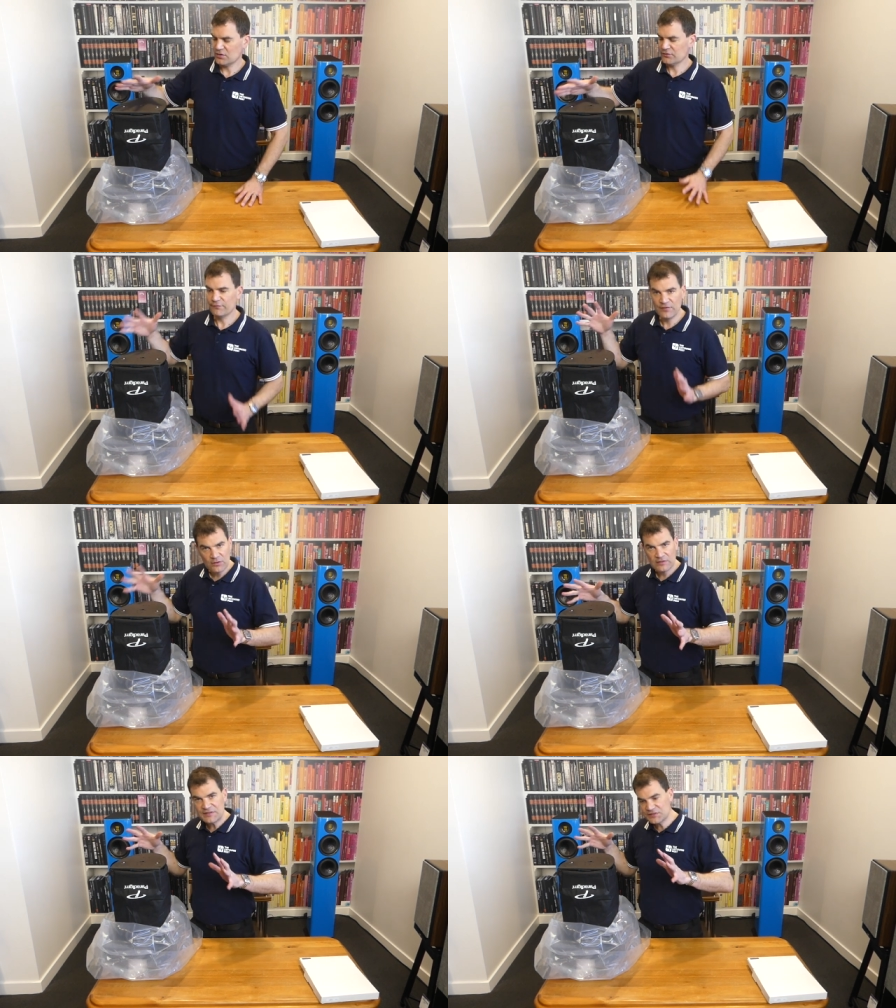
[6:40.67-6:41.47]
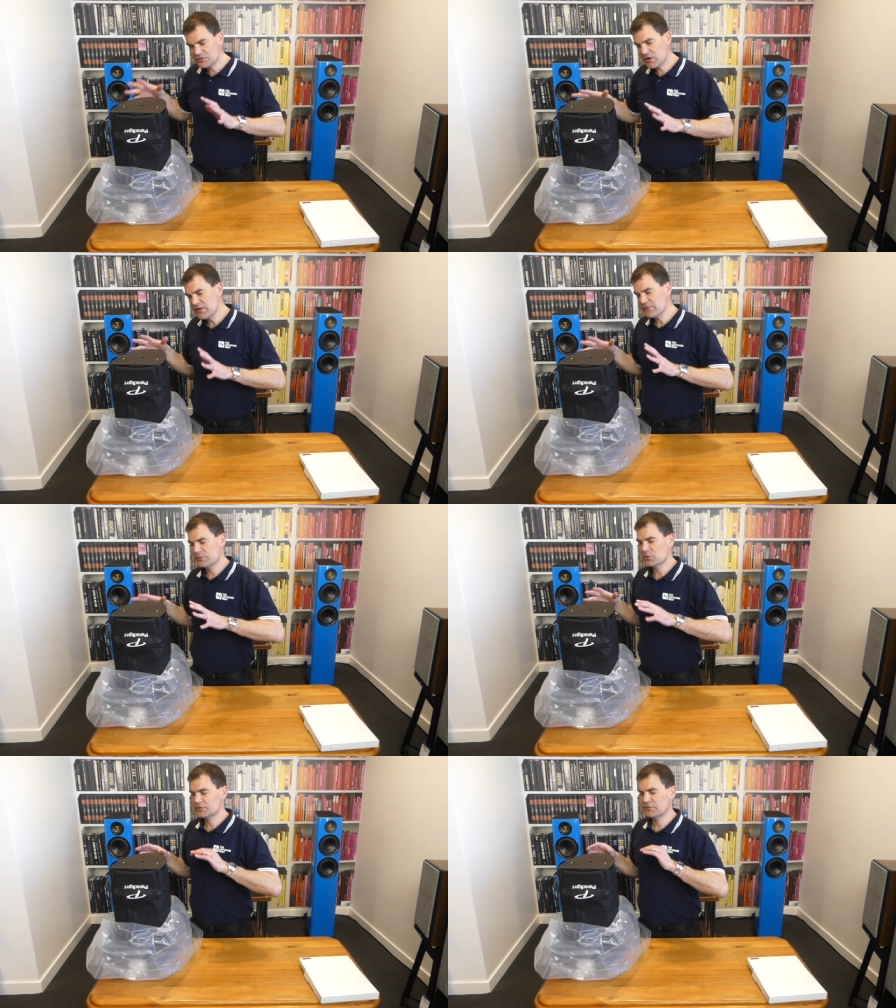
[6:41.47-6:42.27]
it's very
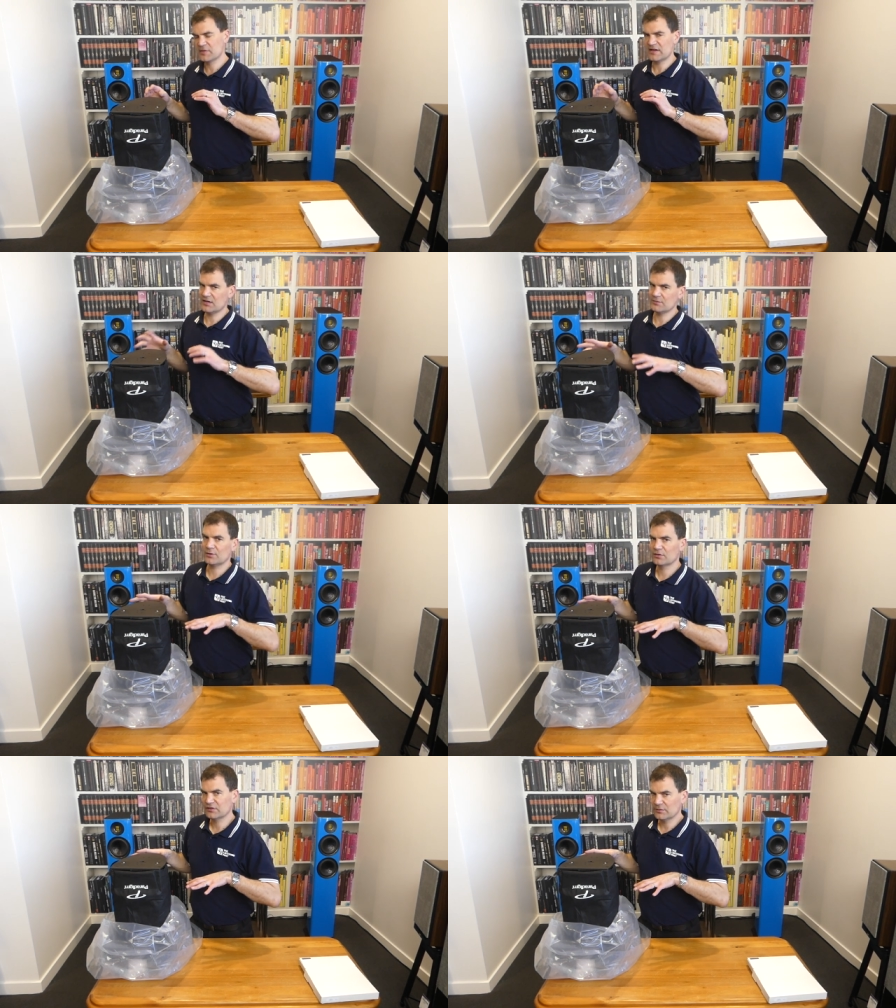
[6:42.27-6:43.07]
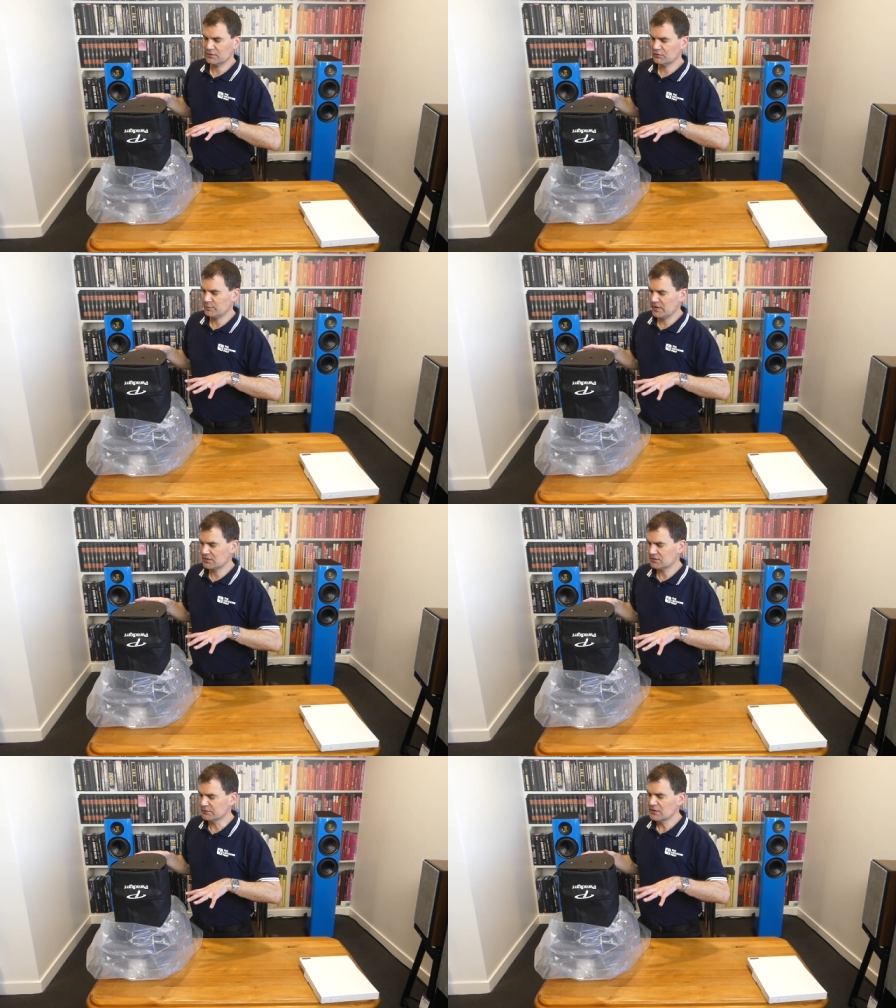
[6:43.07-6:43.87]
straightforward from an unboxing
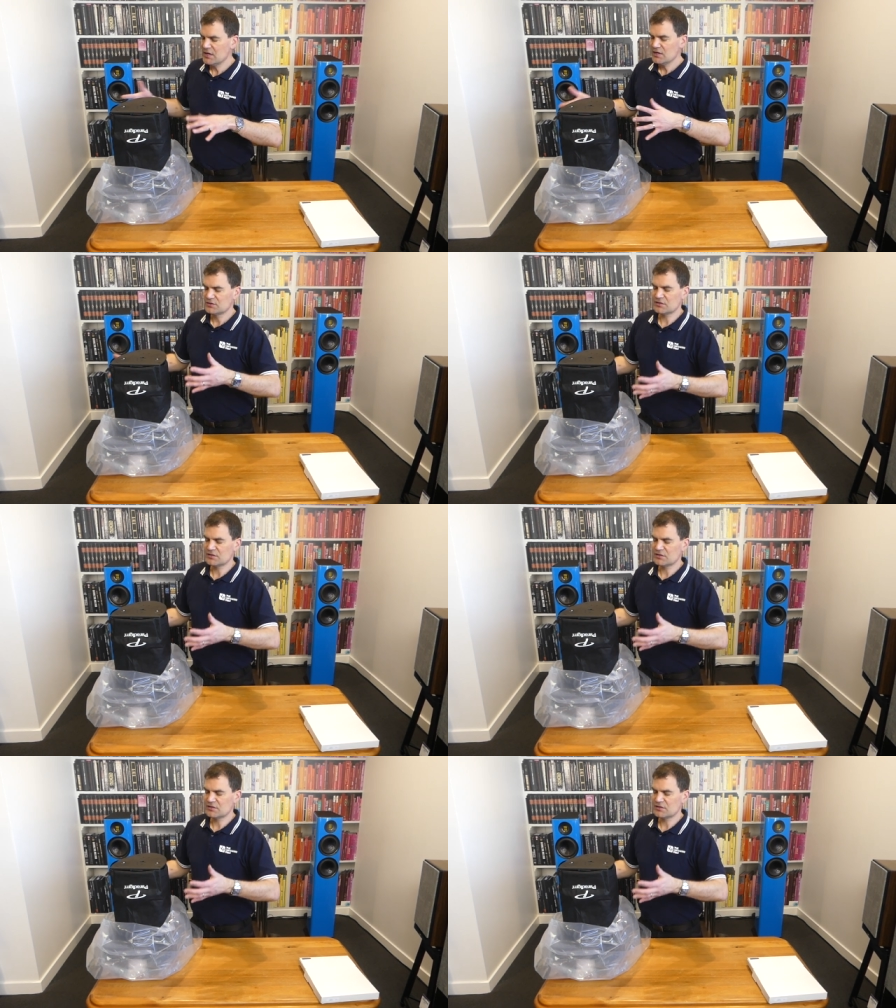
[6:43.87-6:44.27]
perspective to